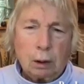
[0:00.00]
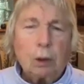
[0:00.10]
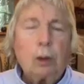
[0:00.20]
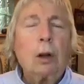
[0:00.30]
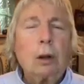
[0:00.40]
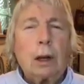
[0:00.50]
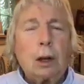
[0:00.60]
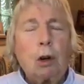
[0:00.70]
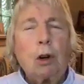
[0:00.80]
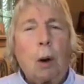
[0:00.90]
To let
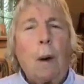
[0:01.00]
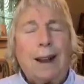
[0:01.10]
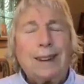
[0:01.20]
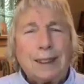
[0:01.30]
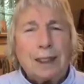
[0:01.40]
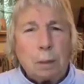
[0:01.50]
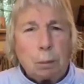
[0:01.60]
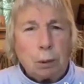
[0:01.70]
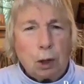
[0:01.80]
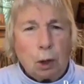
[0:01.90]
her know how
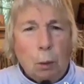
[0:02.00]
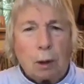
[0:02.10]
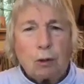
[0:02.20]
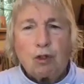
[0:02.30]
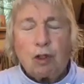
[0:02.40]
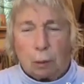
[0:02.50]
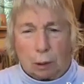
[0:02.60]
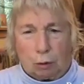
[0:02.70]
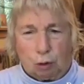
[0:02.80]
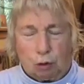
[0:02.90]
deeply you are
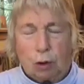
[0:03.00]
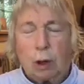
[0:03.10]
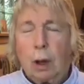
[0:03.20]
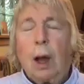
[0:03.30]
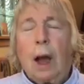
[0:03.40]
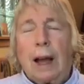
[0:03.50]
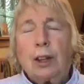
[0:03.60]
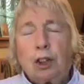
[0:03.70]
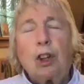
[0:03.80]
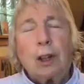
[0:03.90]
cherished,
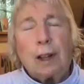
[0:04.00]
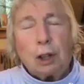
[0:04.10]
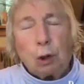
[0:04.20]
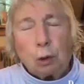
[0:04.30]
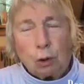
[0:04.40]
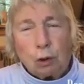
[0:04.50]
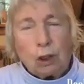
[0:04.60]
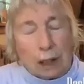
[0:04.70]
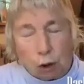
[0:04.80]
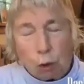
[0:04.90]
and to
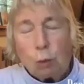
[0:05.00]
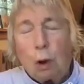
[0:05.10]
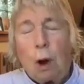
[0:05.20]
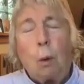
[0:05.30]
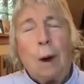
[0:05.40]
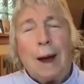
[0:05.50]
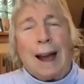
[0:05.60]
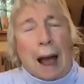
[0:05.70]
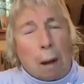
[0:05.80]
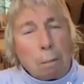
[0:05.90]
let you know
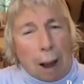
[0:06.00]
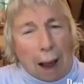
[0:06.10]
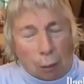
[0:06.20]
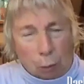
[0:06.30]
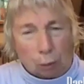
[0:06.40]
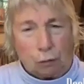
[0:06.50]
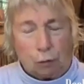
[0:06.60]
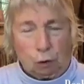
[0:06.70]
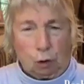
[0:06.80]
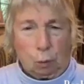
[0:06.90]
how
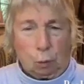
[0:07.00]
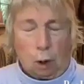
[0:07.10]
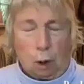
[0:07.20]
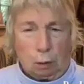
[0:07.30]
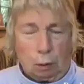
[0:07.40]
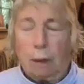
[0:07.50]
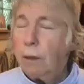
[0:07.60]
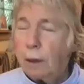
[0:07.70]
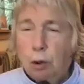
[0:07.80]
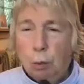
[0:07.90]
powerful you are,
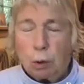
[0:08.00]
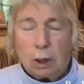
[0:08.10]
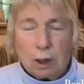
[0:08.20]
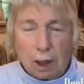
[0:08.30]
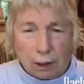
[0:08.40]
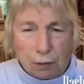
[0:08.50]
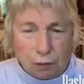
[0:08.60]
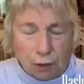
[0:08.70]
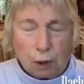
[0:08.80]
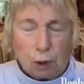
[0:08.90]
and that you need not
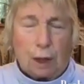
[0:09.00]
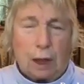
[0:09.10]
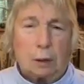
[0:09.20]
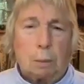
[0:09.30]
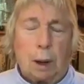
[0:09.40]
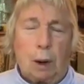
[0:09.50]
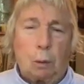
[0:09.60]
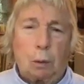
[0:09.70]
fear that power.